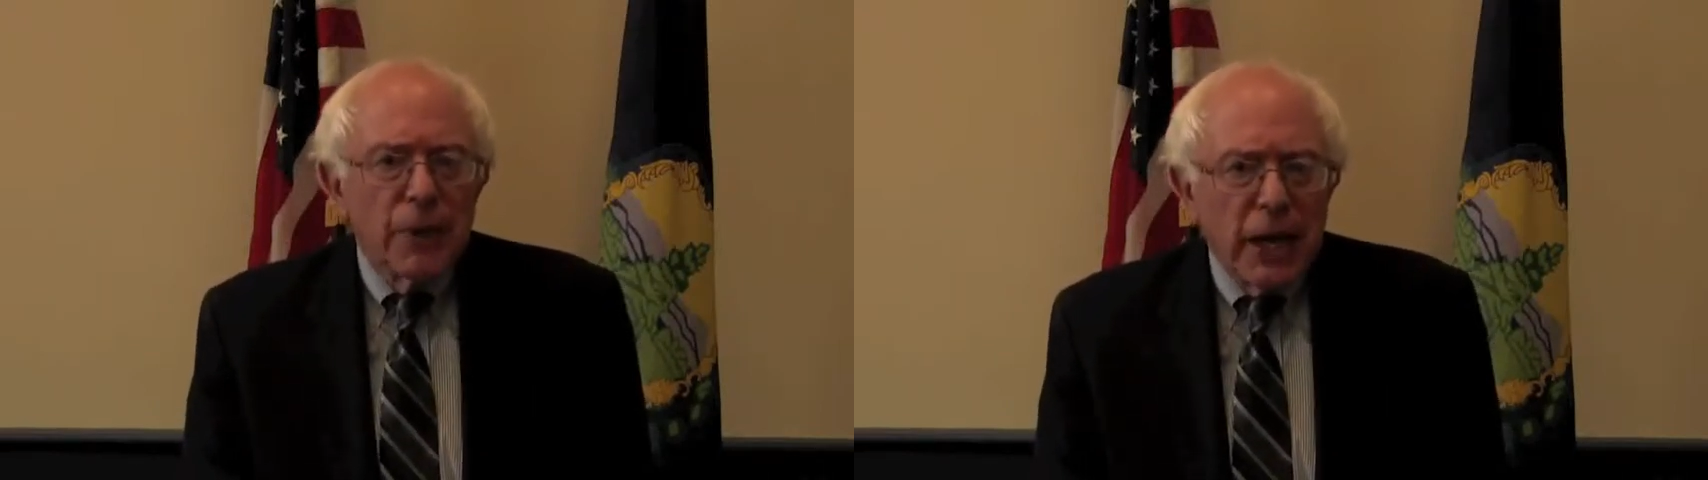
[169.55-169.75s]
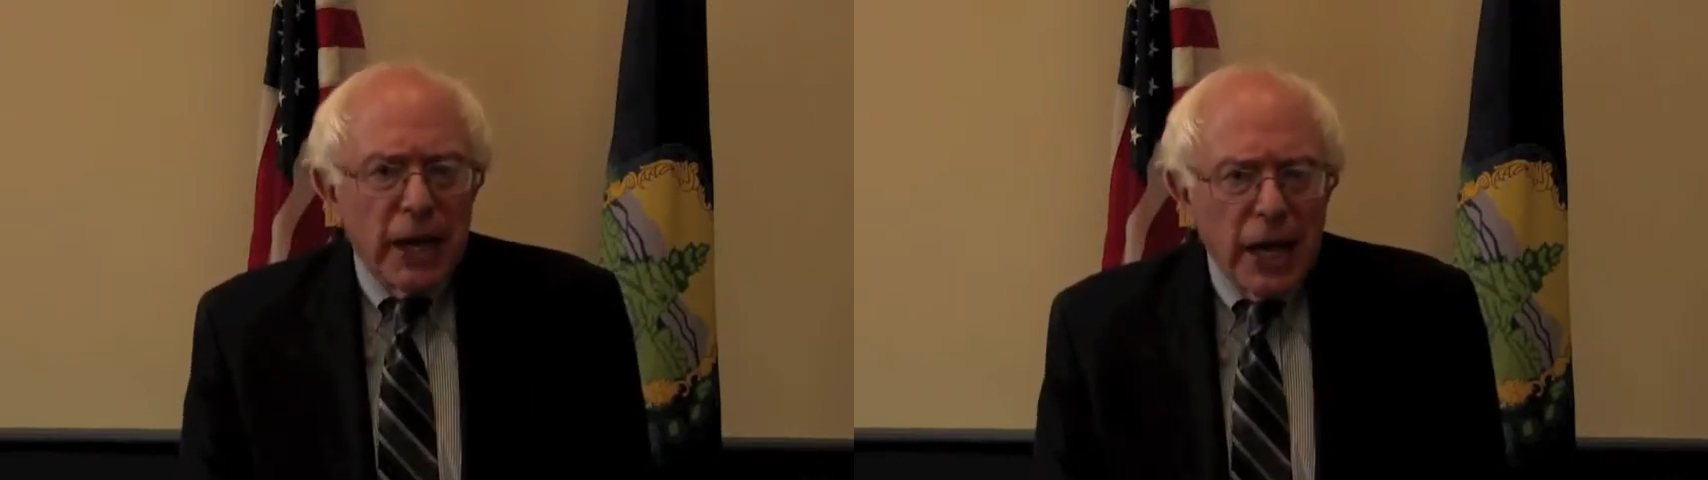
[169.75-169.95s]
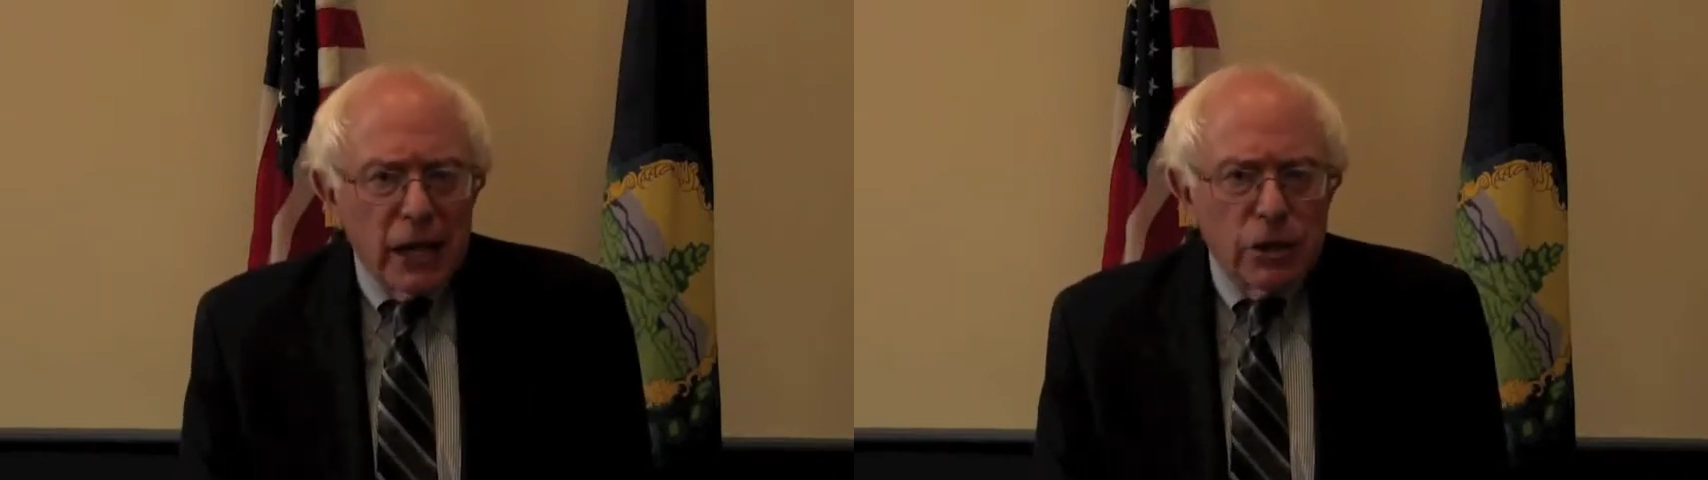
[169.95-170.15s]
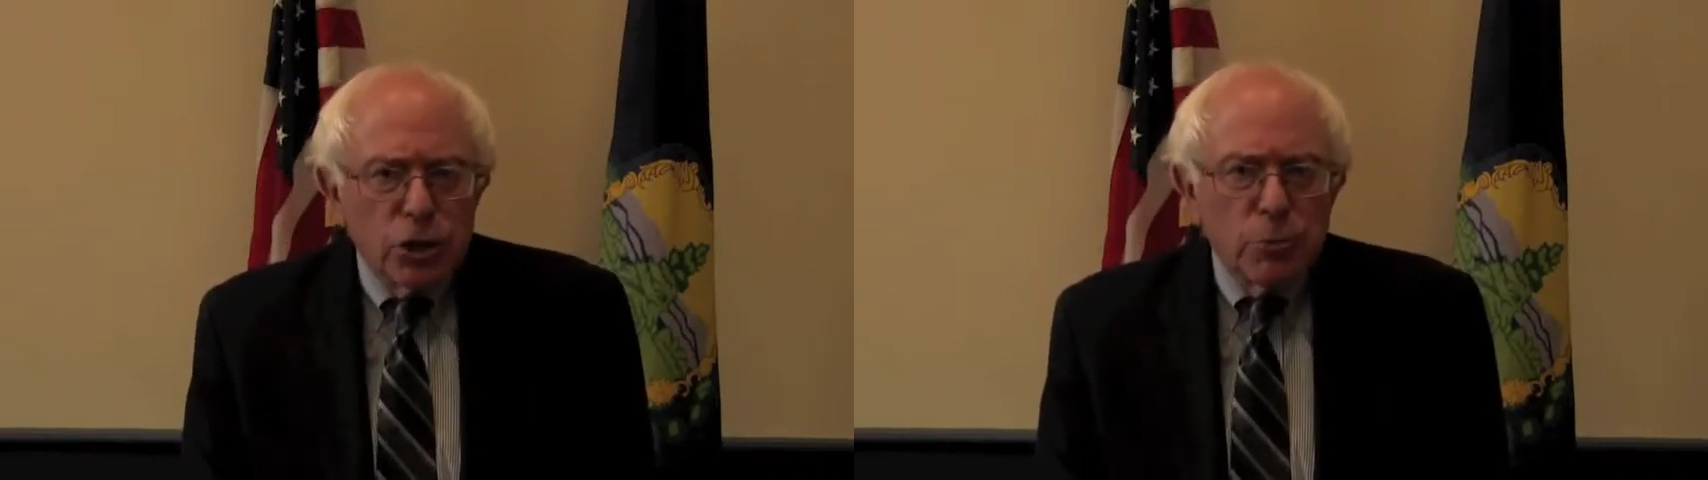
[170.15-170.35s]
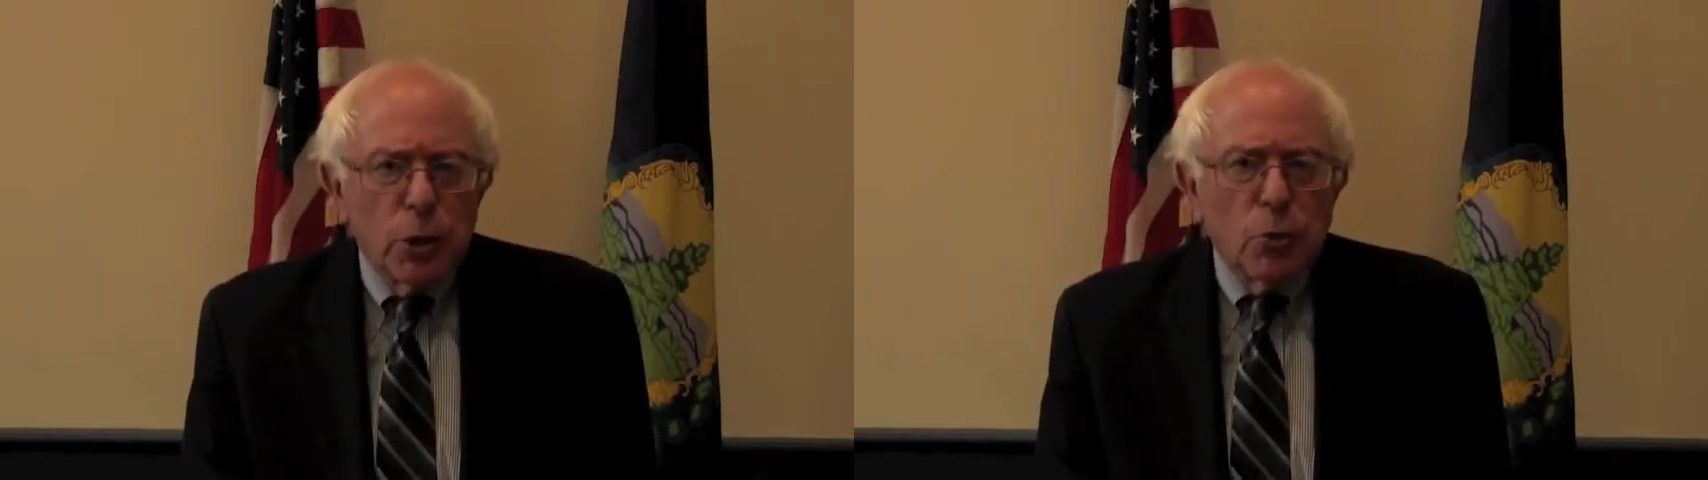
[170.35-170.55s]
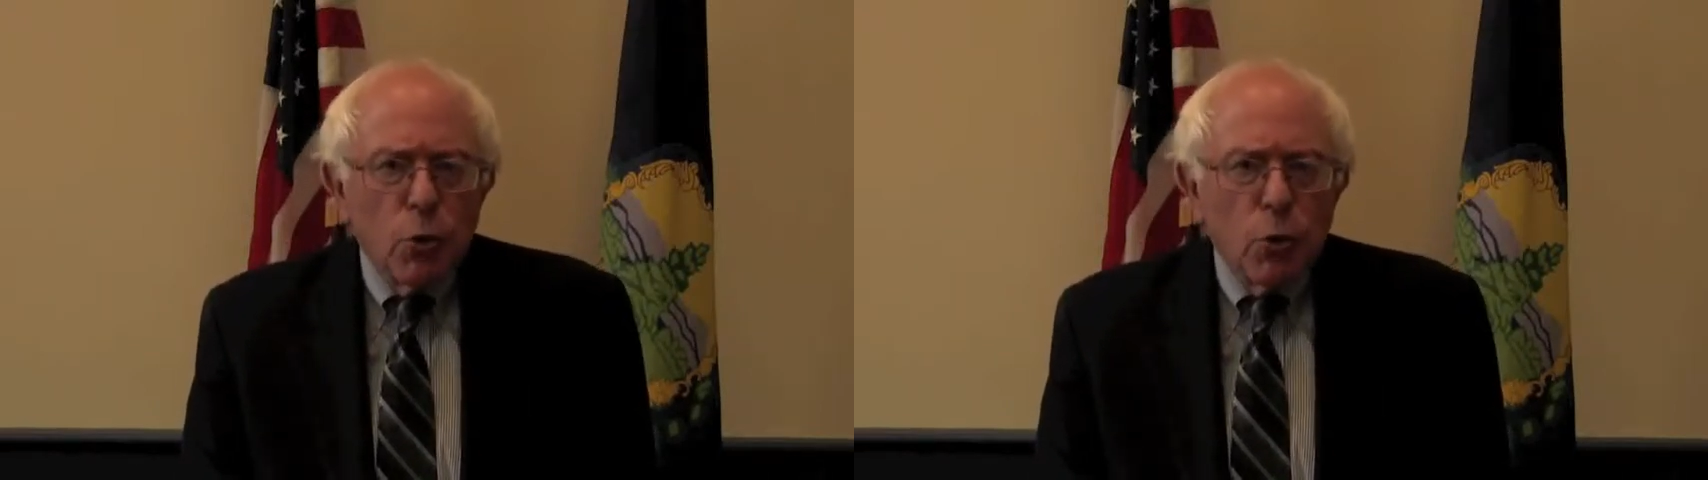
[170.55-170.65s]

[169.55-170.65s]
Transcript: and eligible